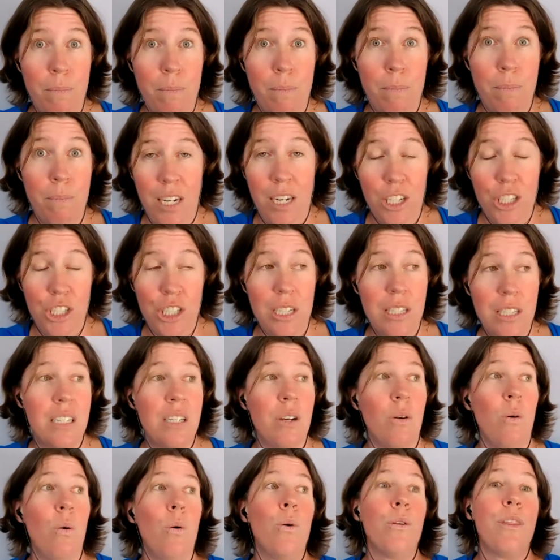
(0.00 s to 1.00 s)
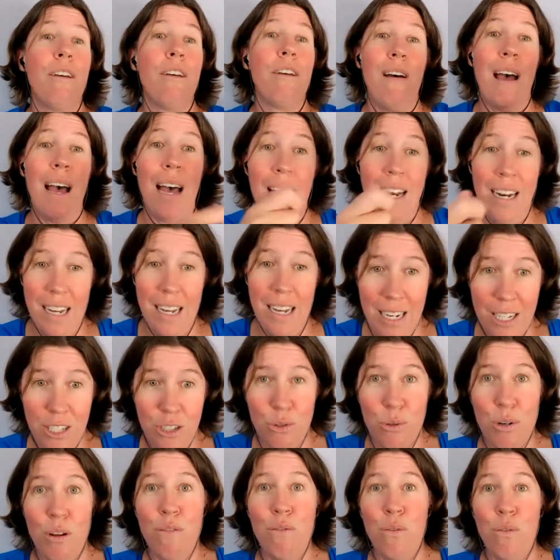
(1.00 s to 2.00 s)
clinicians, or they've had an
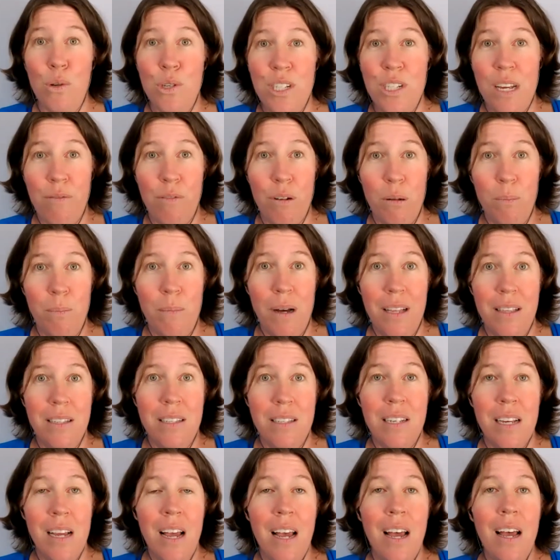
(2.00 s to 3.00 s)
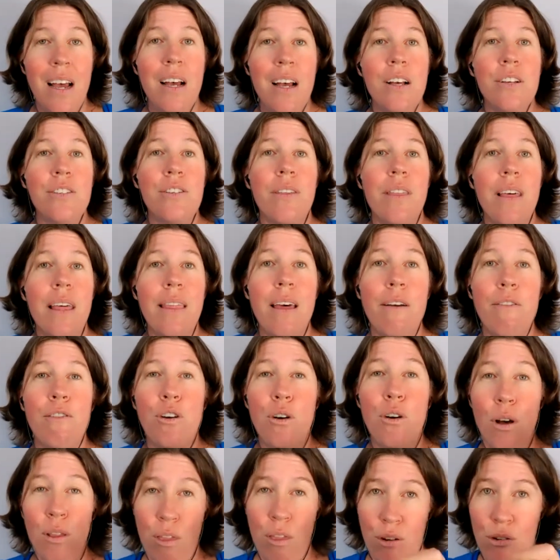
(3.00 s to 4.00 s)
injury for several months. So then they've
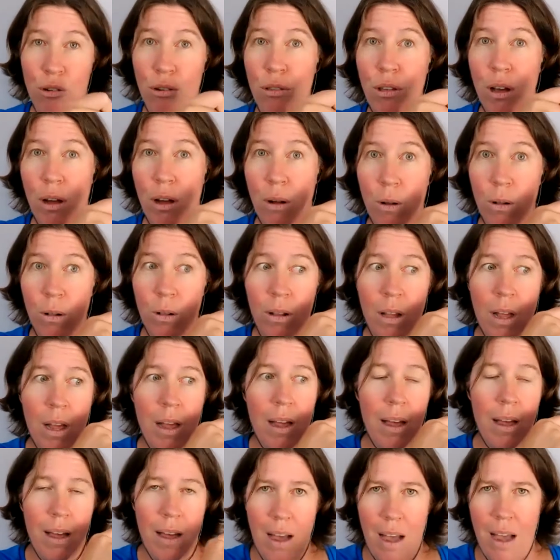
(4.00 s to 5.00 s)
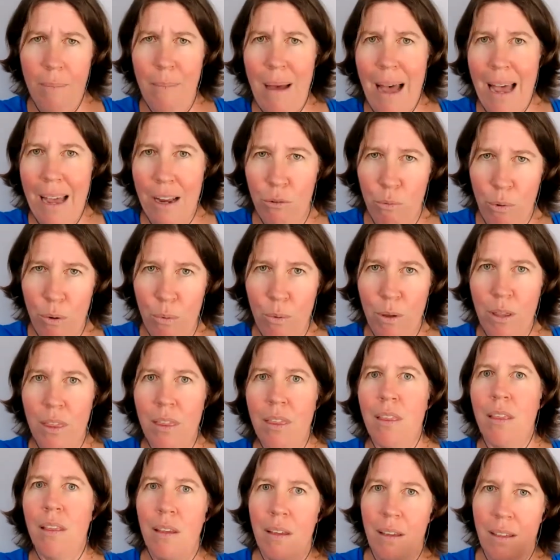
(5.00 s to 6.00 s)
gone through the whole I'm angry with
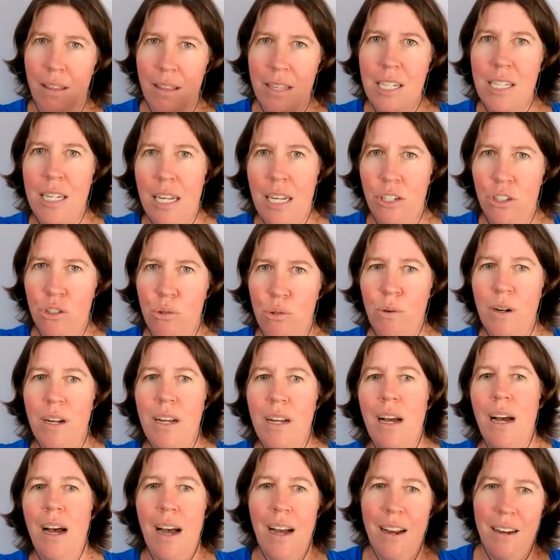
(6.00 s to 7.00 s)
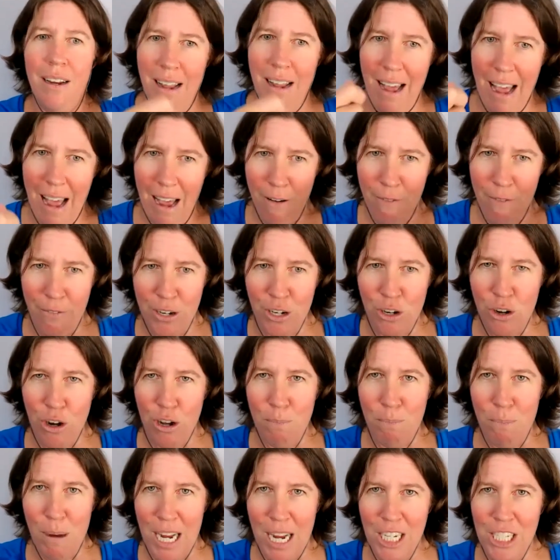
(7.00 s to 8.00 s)
this injury. I haven't
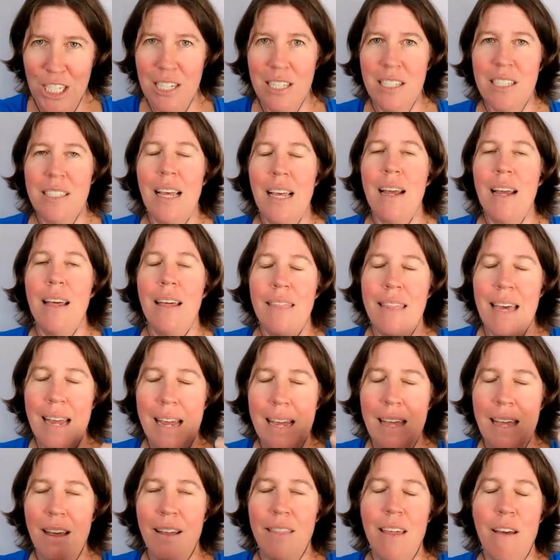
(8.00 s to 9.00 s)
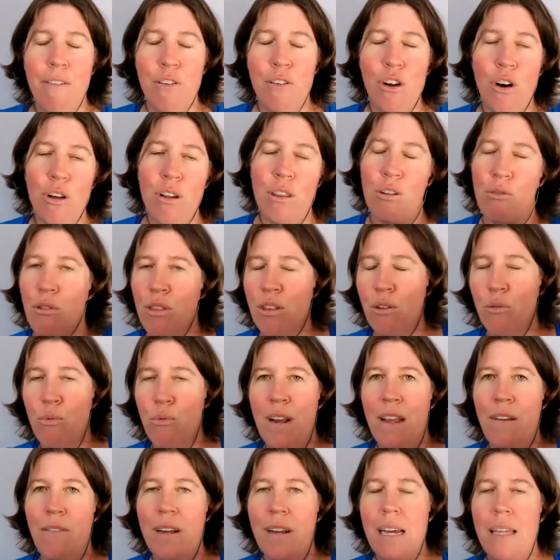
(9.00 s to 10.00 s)
got patience. They they they've gone through the
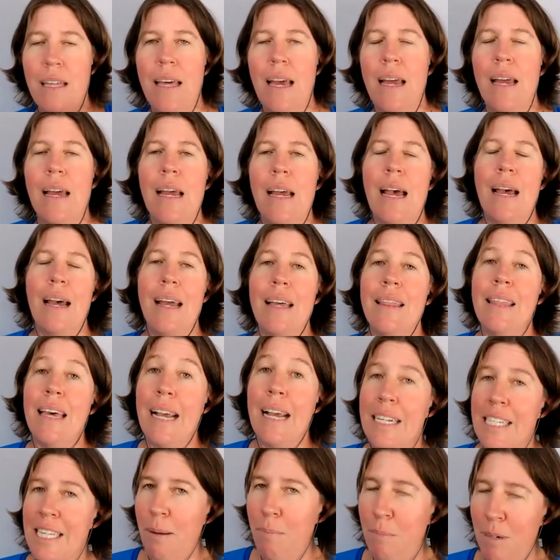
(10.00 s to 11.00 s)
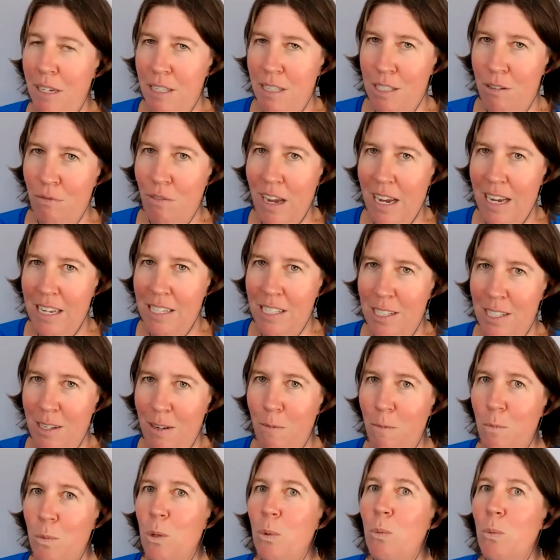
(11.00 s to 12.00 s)
grieving and they're in the acceptance phase,
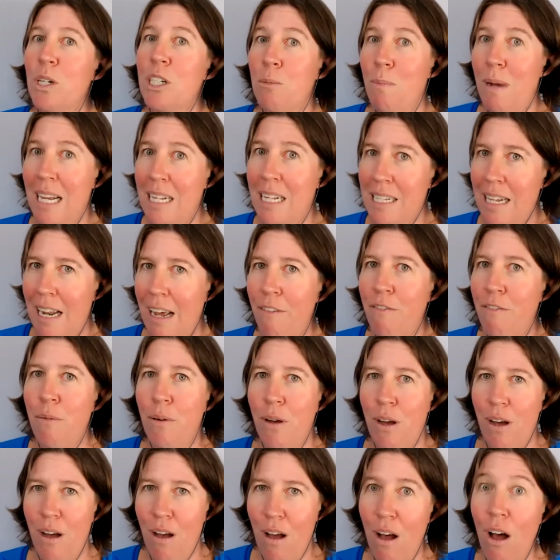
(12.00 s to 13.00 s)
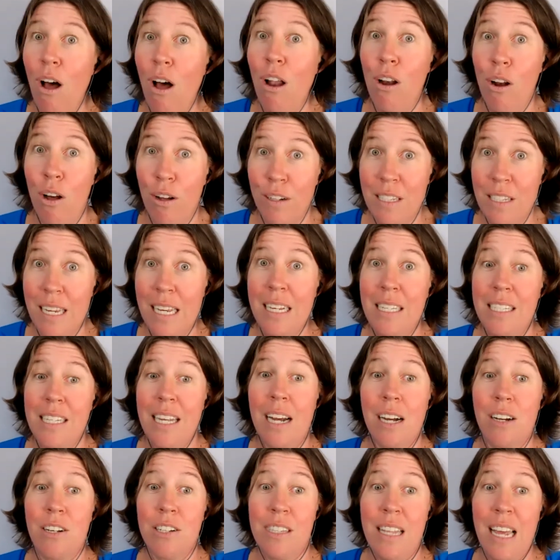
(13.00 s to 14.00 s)
mm-hmm. which makes life a, a lot
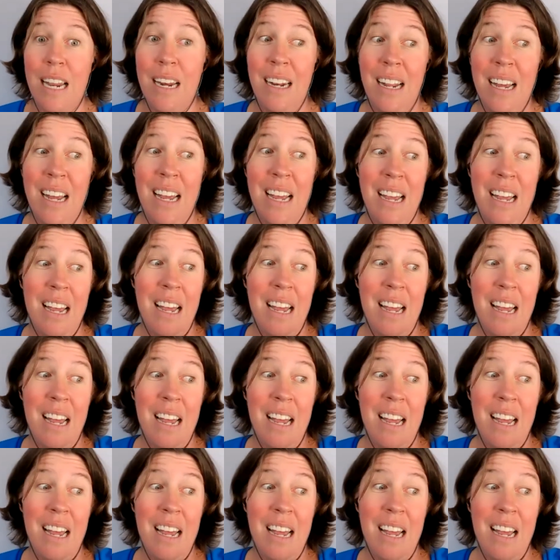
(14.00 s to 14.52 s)
easier because then